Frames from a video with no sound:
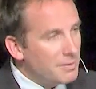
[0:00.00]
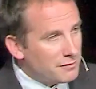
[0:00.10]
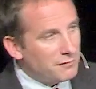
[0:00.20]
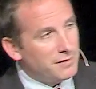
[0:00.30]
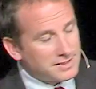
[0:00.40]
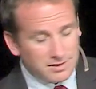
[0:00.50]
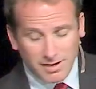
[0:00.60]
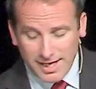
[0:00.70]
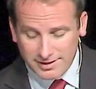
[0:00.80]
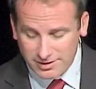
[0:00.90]
We have to fix our
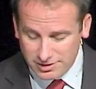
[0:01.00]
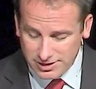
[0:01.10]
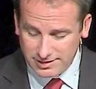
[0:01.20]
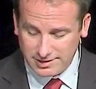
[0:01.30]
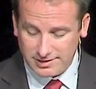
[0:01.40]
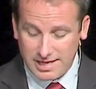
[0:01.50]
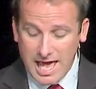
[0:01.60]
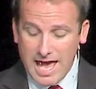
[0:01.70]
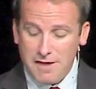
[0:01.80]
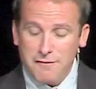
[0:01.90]
eyes on Jesus
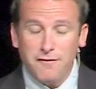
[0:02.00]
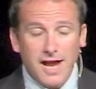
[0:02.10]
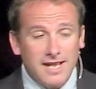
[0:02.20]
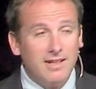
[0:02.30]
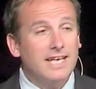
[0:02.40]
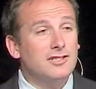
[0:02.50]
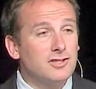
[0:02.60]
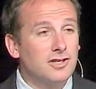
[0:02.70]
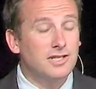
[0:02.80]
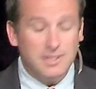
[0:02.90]
and fight like
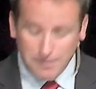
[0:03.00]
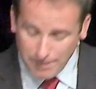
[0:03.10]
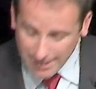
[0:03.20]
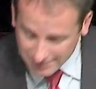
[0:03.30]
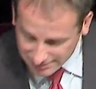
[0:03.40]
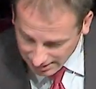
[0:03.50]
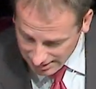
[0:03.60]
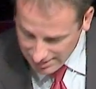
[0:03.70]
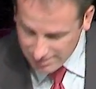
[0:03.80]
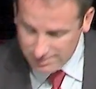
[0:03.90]
eternity depends
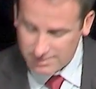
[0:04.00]
on it.